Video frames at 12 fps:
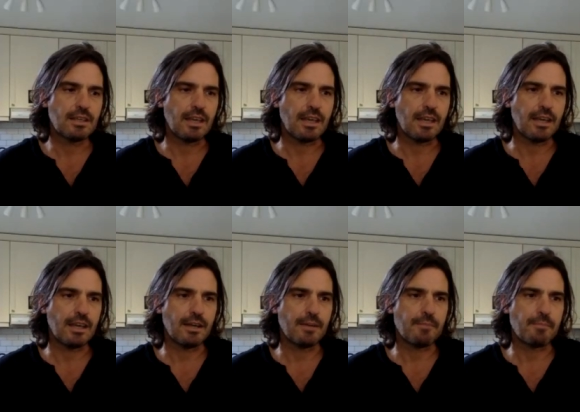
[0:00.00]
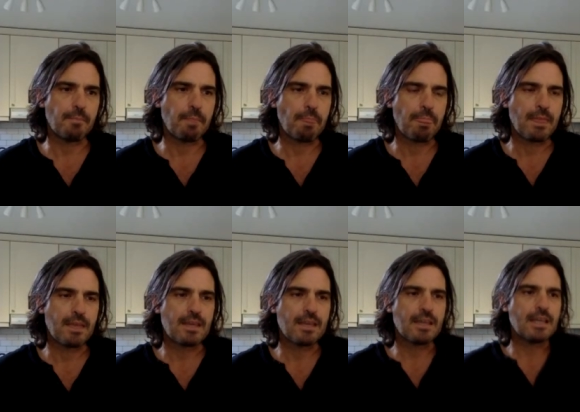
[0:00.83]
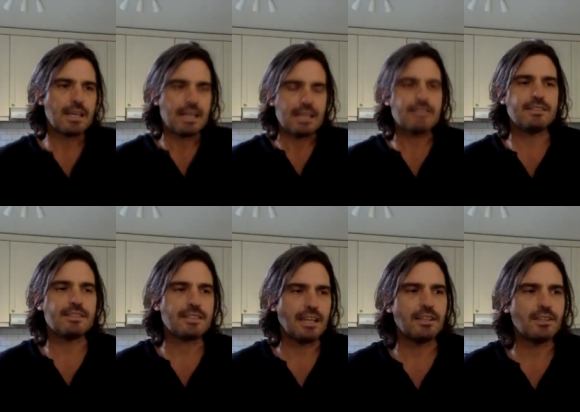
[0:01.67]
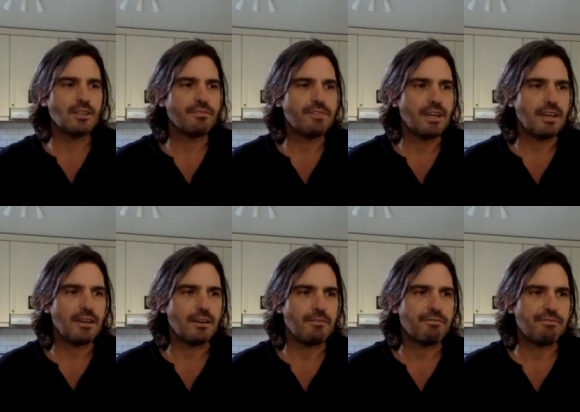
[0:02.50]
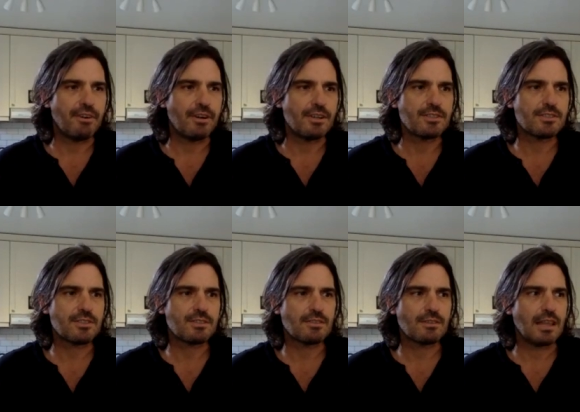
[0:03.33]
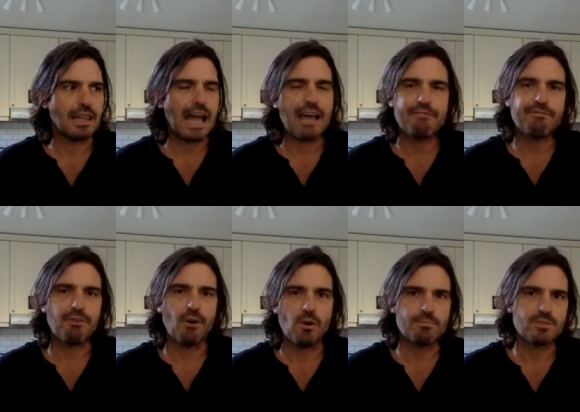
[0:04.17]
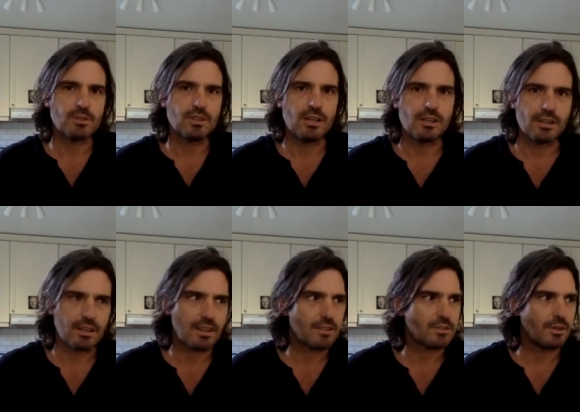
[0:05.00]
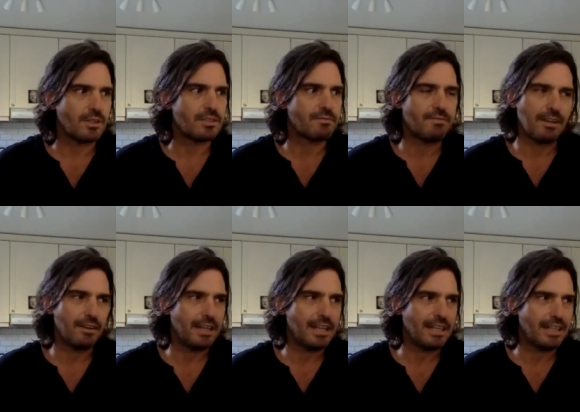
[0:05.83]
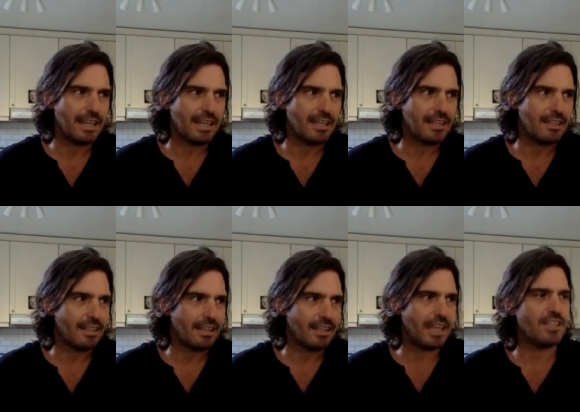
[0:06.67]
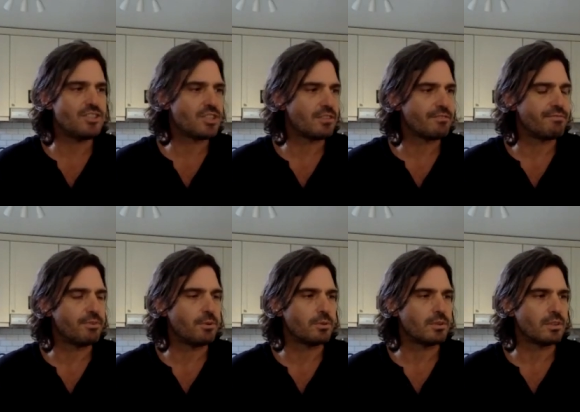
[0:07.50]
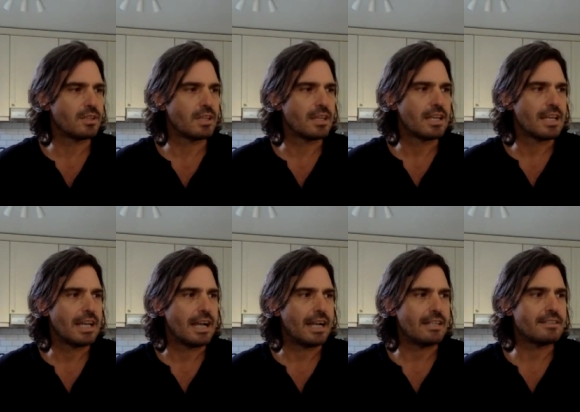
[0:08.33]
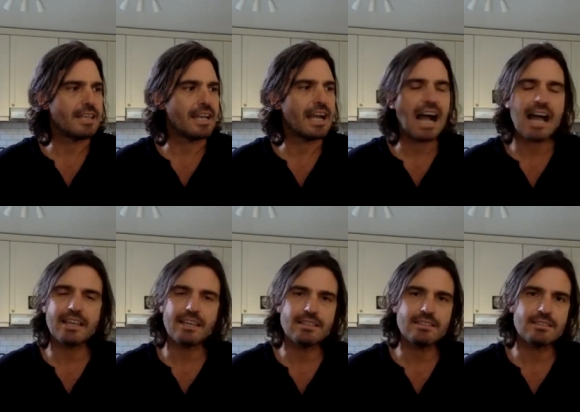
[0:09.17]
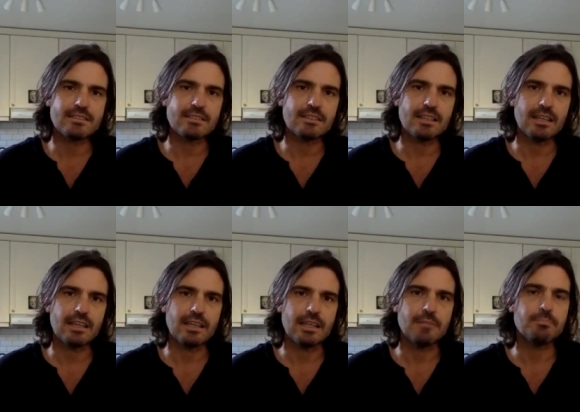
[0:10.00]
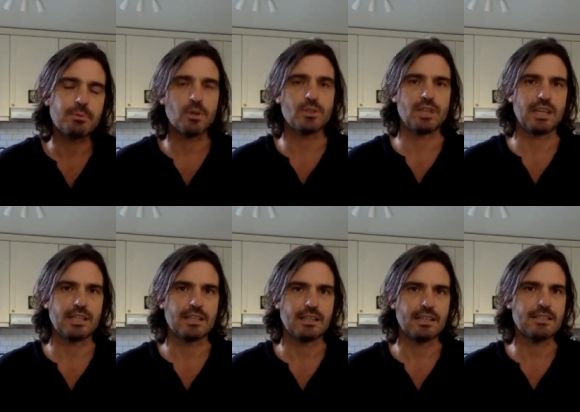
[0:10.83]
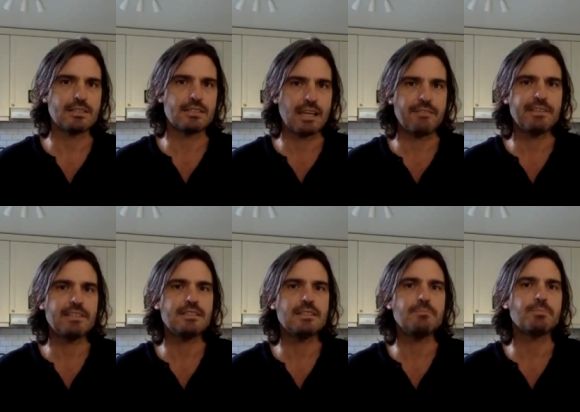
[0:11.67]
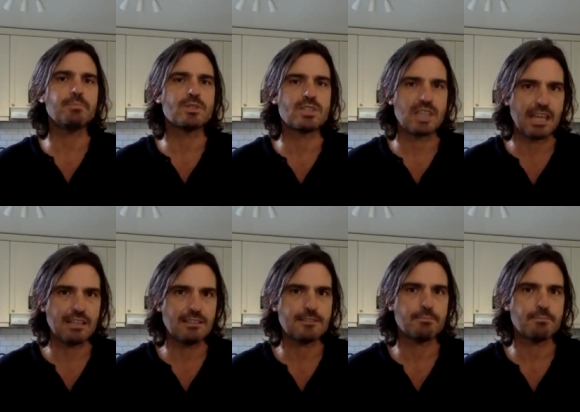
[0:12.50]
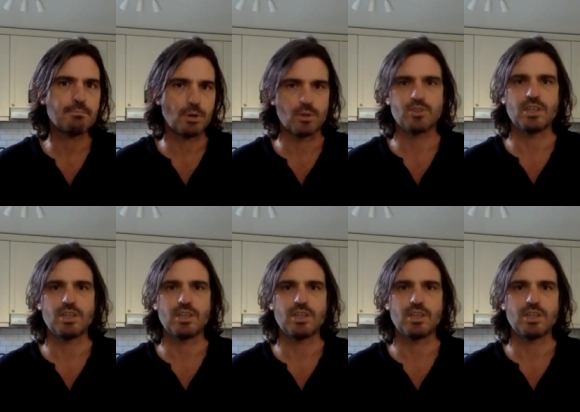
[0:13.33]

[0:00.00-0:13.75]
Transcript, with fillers: Um, it's descendant of the first life forms on Earth, so it's very an ancient food, and it's the highest in protein is 70% protein.